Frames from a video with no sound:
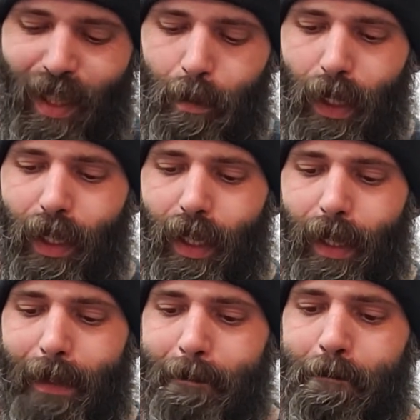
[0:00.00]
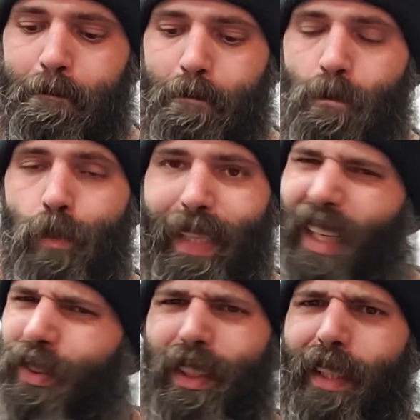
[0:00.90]
But
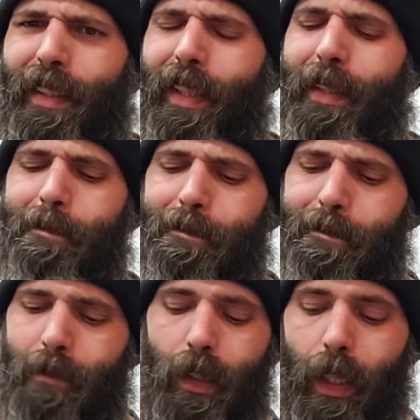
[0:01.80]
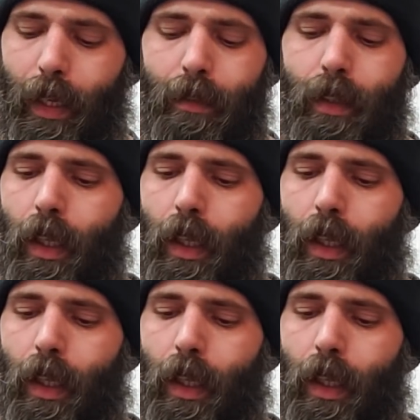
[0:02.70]
outside of that, yeah,